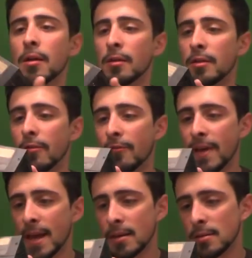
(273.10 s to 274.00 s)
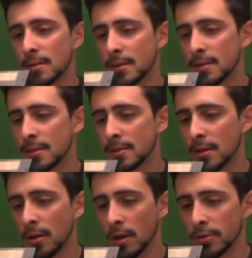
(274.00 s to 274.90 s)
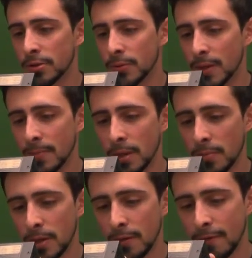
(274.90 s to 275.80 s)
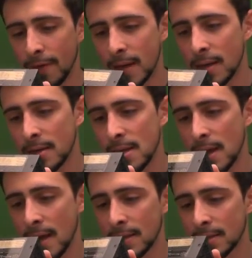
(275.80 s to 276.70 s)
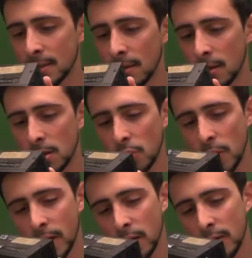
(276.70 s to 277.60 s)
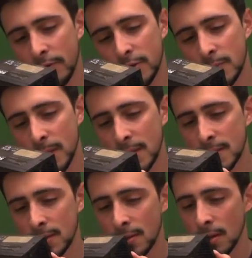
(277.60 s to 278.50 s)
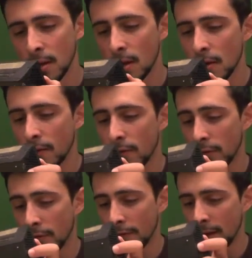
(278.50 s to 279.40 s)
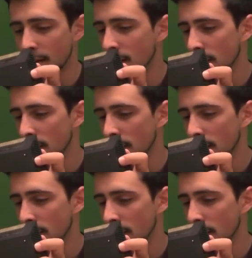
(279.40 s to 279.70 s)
the fan since it's a 120 millimeter fan and it has quite a lot of space for a fan.